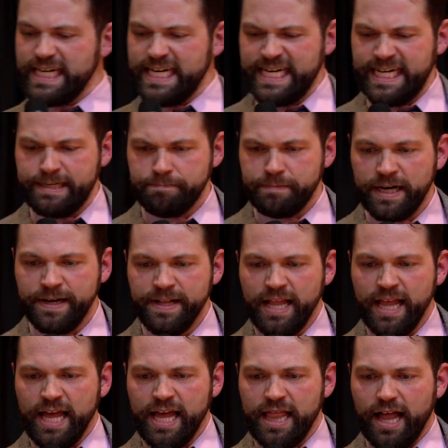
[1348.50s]
Um,
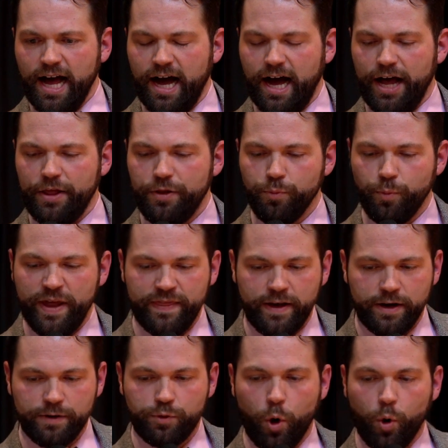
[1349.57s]
uh, when
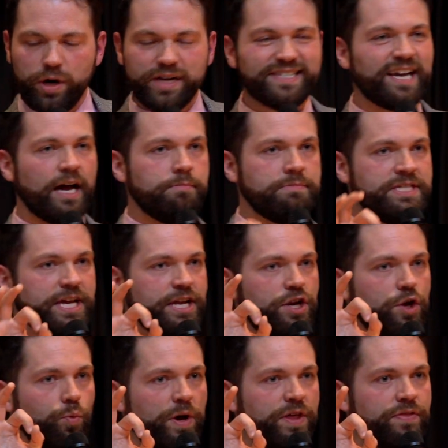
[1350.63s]
the chorus comes
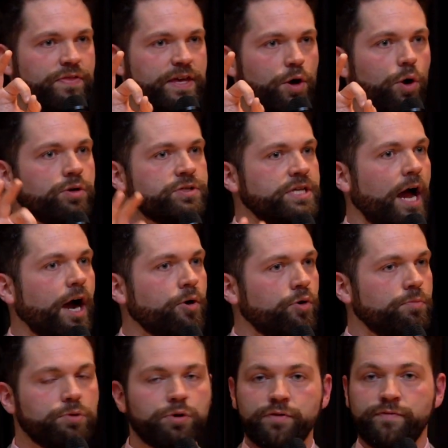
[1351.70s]
in with the O
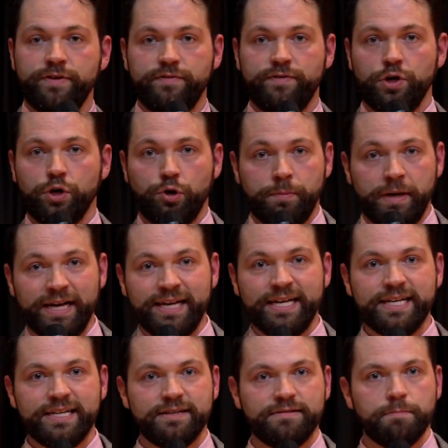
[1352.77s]
Sacrum Convivium
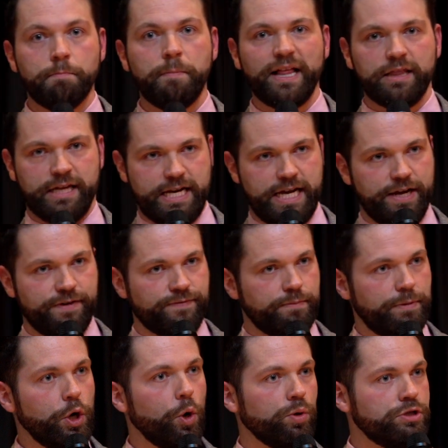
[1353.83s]
melody
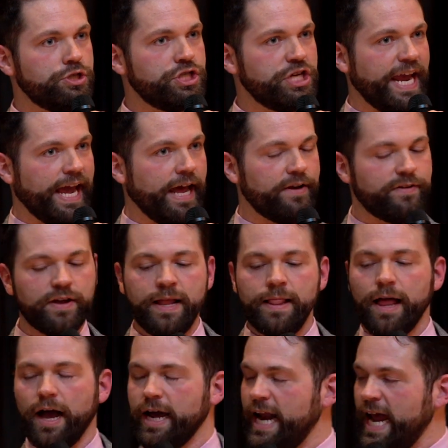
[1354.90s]
from the old chant.
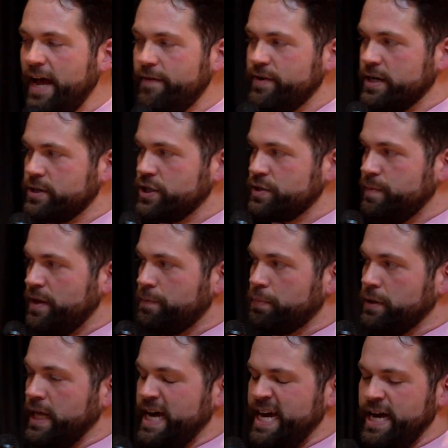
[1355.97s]
I'm going to have Dr. Smith
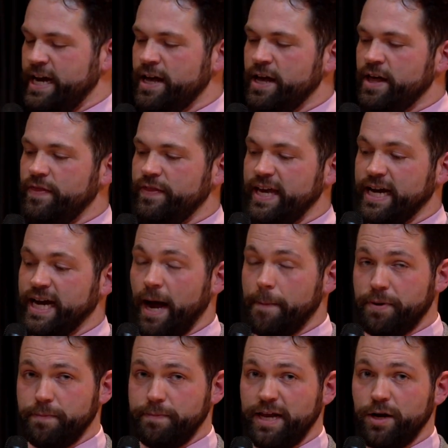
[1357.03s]
play the
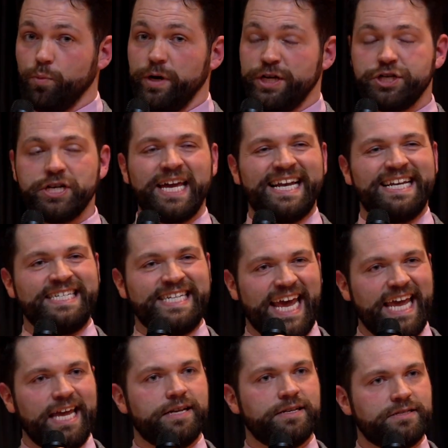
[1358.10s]
accompaniment, which
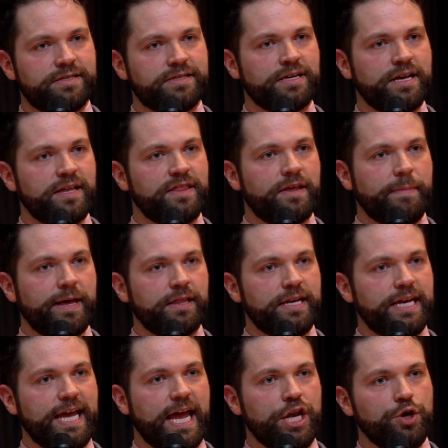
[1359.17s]
contains the
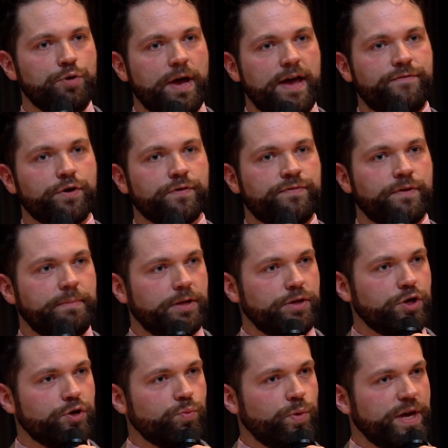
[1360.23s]
melody. And you, if you're
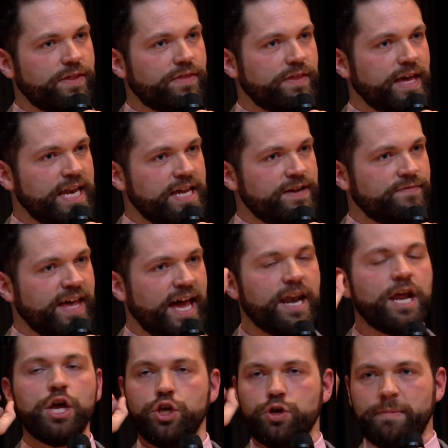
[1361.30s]
familiar with any of
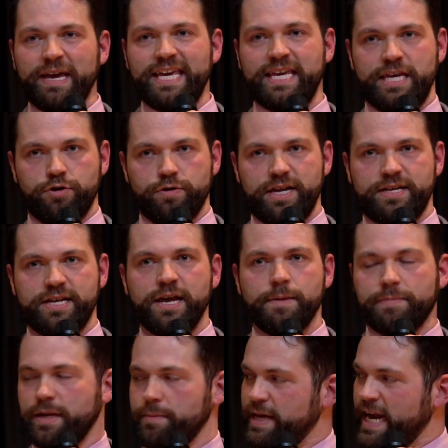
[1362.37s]
that, you may hear it.
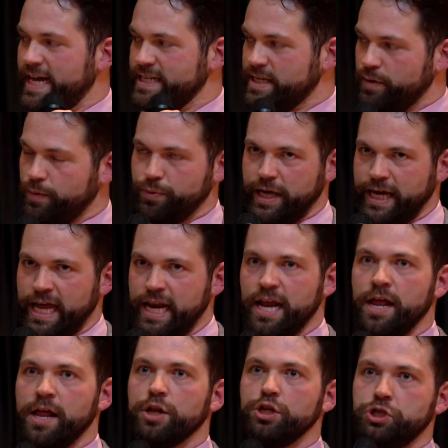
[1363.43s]
But then I'm going to ask him to play it
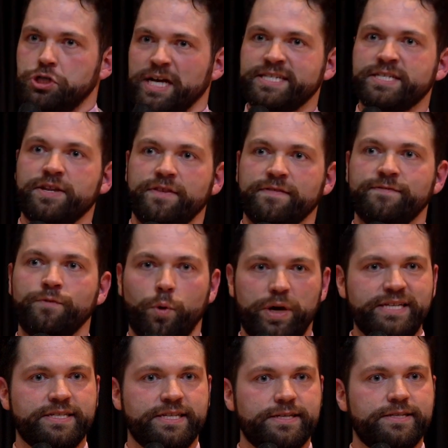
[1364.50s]
just the
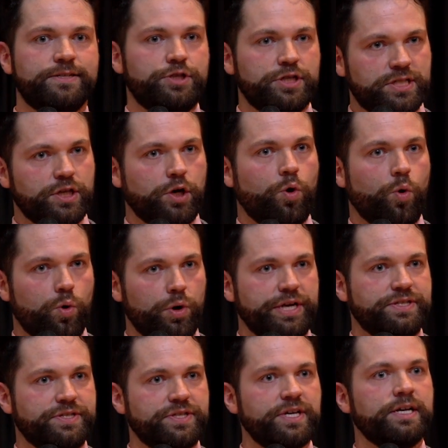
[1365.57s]
voices, just the
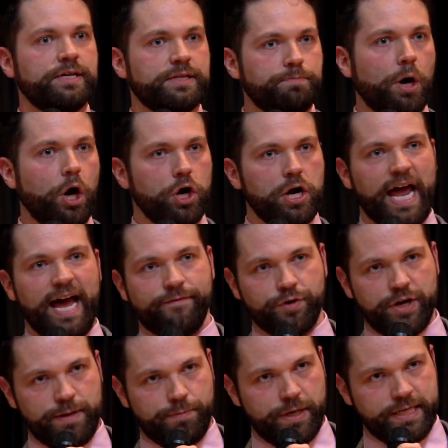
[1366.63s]
chorus part
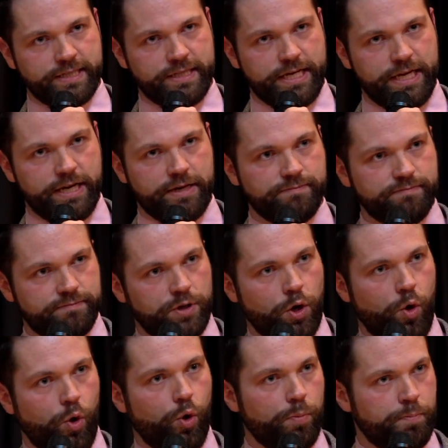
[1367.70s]
after he plays the, the
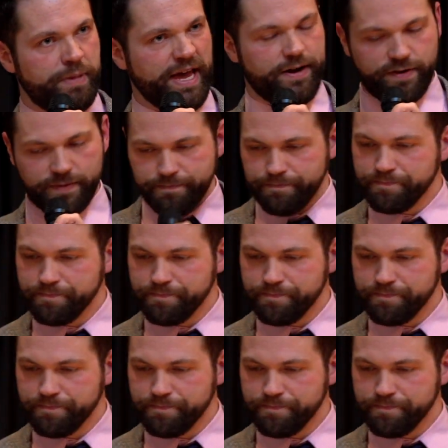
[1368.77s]
whole bit.